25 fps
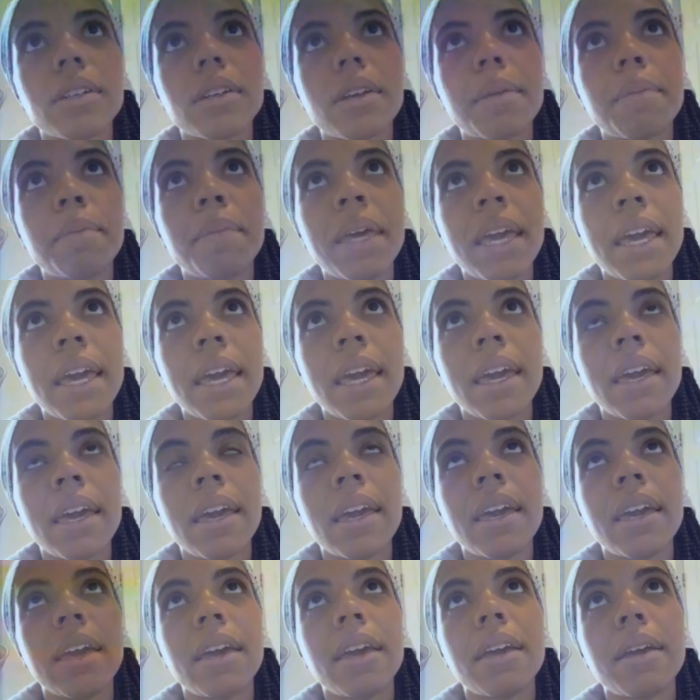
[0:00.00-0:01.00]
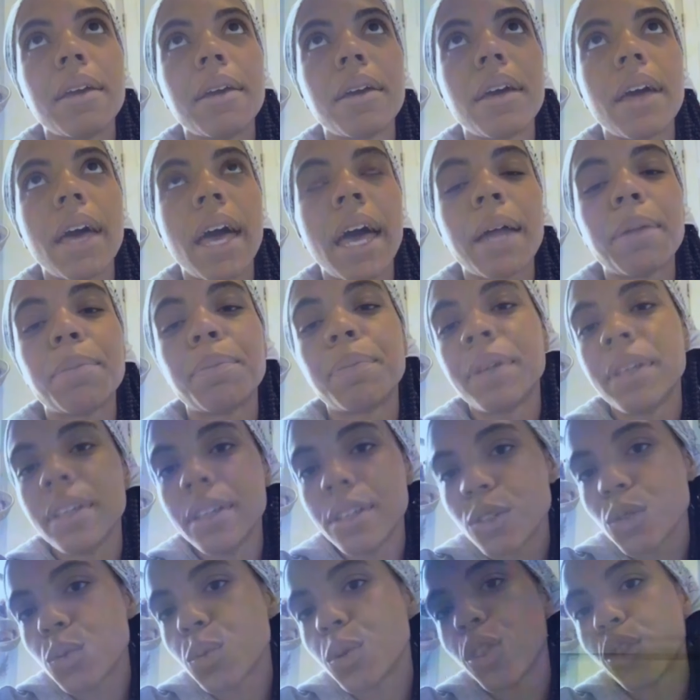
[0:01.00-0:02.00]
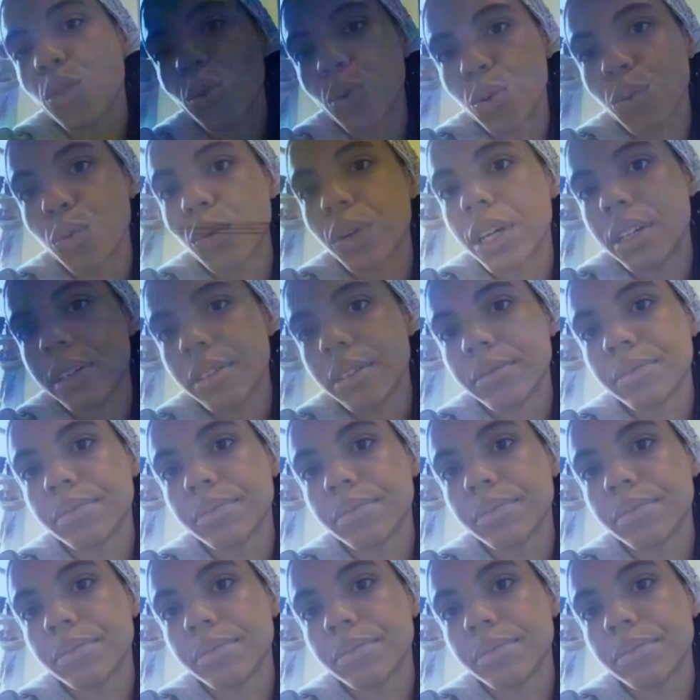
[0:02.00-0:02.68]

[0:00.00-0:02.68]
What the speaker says: be at peace with Ori.